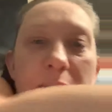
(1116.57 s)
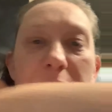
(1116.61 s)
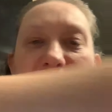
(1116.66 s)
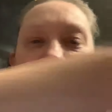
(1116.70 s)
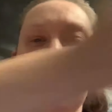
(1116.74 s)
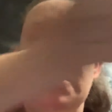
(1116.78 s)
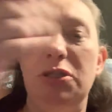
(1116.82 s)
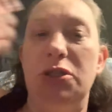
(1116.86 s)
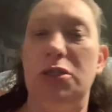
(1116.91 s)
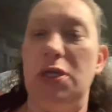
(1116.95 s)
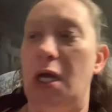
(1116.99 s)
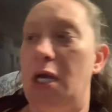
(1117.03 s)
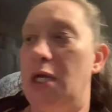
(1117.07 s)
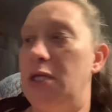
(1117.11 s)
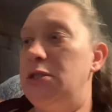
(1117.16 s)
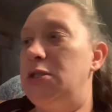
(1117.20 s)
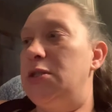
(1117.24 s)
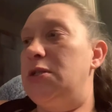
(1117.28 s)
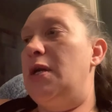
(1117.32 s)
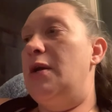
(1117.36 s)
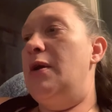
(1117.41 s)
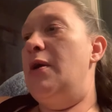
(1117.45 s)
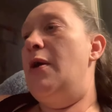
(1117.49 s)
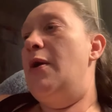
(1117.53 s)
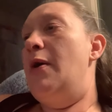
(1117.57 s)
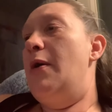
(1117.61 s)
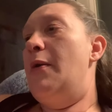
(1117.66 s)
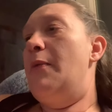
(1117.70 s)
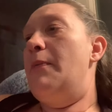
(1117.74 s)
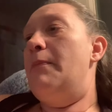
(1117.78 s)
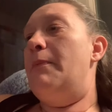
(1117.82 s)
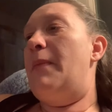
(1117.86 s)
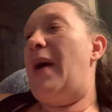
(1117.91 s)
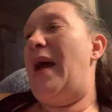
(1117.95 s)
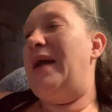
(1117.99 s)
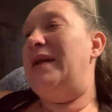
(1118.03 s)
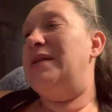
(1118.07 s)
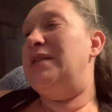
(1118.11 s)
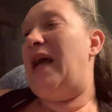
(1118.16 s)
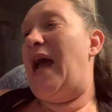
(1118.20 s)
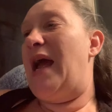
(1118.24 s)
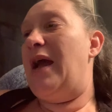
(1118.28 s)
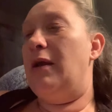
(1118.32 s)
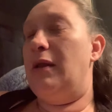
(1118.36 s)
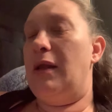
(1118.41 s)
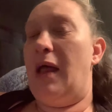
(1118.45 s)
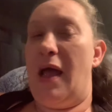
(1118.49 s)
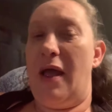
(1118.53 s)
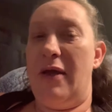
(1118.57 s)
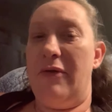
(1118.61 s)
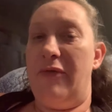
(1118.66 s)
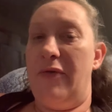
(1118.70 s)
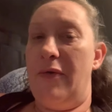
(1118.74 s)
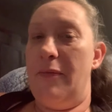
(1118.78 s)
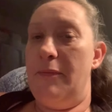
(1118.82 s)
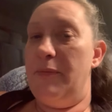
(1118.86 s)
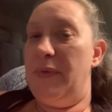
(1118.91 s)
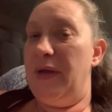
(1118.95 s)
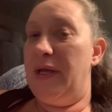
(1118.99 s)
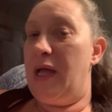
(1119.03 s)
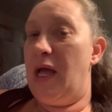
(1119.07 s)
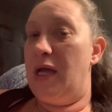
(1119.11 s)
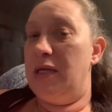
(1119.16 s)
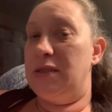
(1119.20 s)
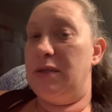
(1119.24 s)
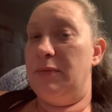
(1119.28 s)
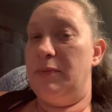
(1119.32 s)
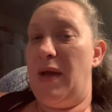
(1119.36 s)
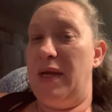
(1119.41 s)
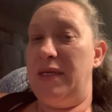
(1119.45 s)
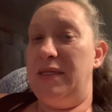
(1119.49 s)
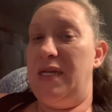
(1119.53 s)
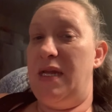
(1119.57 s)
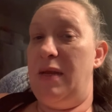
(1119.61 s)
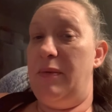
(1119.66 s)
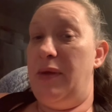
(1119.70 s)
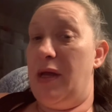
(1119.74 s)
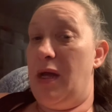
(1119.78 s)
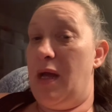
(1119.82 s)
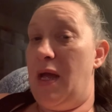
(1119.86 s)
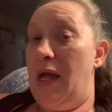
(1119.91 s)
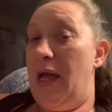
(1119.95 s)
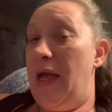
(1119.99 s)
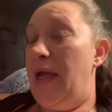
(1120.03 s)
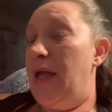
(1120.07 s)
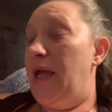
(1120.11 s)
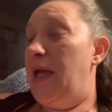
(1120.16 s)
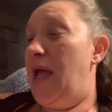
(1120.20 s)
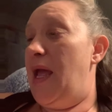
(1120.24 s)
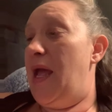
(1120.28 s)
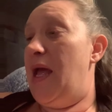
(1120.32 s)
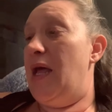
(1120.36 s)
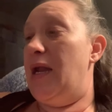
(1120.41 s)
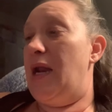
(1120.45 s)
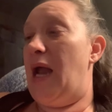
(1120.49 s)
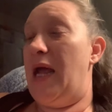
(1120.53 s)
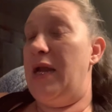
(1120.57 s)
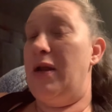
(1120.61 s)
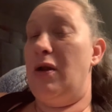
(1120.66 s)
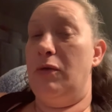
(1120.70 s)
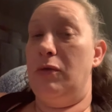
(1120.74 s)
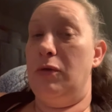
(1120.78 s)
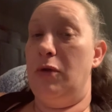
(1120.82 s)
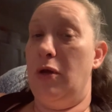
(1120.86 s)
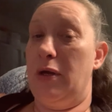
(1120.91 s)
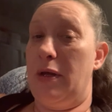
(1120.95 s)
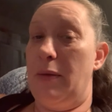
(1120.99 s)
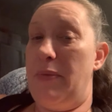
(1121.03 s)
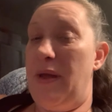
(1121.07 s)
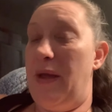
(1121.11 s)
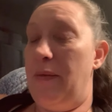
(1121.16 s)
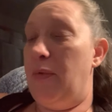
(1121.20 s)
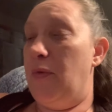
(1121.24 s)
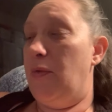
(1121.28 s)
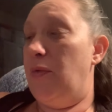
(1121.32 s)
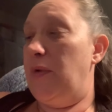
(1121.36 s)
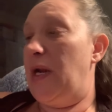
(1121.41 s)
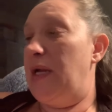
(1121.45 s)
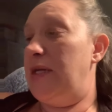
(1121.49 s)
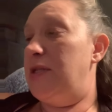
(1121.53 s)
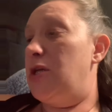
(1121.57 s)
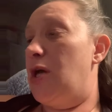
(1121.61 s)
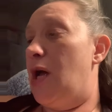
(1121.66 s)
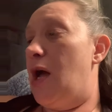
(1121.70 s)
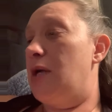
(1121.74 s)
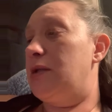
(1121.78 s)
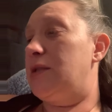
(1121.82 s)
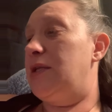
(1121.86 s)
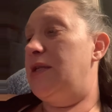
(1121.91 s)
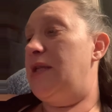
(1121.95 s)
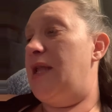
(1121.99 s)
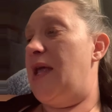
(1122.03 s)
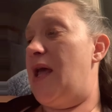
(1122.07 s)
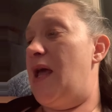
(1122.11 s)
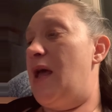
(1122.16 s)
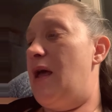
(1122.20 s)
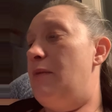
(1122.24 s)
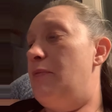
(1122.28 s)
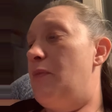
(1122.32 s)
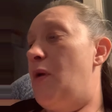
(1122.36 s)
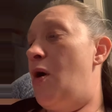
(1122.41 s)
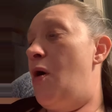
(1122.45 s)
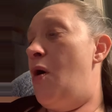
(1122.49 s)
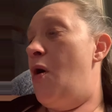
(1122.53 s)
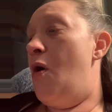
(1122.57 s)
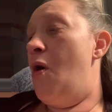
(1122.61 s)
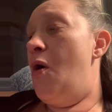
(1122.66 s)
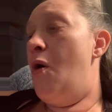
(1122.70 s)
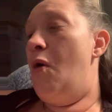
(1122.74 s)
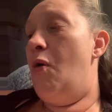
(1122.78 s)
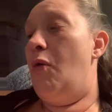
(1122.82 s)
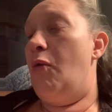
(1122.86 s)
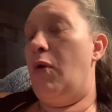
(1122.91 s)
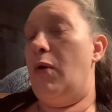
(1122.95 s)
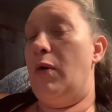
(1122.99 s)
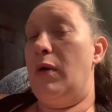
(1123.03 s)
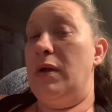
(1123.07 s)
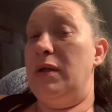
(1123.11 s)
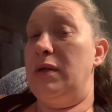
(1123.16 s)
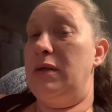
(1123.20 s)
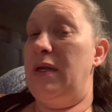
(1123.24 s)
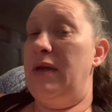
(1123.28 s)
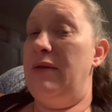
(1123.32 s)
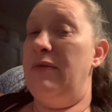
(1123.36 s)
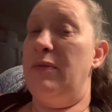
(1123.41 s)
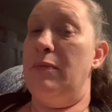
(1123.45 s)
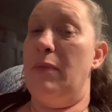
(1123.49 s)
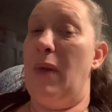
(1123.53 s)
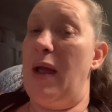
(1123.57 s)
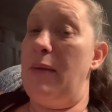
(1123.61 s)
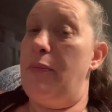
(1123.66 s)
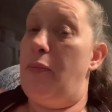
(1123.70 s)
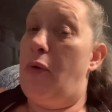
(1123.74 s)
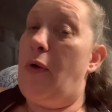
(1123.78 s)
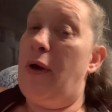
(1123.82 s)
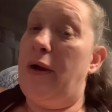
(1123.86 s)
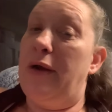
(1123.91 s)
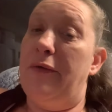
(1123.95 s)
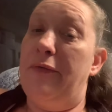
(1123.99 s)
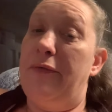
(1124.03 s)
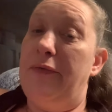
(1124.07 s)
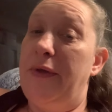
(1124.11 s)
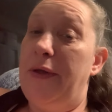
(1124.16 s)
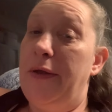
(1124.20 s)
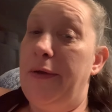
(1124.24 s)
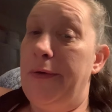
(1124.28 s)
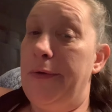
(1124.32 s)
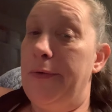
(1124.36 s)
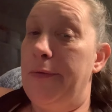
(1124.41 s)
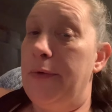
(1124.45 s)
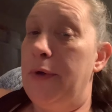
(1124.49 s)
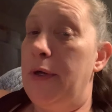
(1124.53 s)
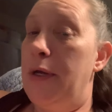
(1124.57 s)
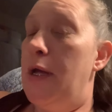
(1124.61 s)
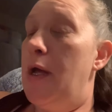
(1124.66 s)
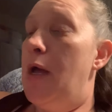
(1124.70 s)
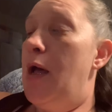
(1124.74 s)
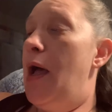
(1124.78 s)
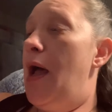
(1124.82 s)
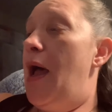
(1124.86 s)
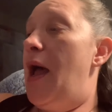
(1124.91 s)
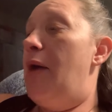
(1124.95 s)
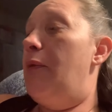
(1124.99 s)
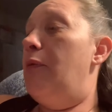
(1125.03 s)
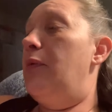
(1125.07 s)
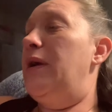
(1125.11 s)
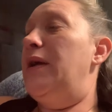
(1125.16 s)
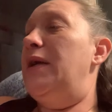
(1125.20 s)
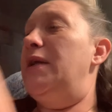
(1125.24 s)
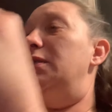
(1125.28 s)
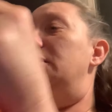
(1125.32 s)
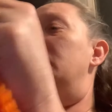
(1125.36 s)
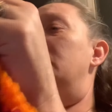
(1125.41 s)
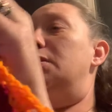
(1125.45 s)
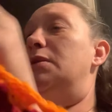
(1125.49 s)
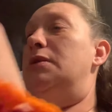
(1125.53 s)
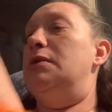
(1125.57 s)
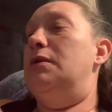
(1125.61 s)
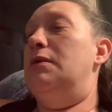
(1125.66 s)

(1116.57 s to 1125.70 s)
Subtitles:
been judged my entire life because of my TBI, and I don't look at people when I talk to them, or even my point of view, which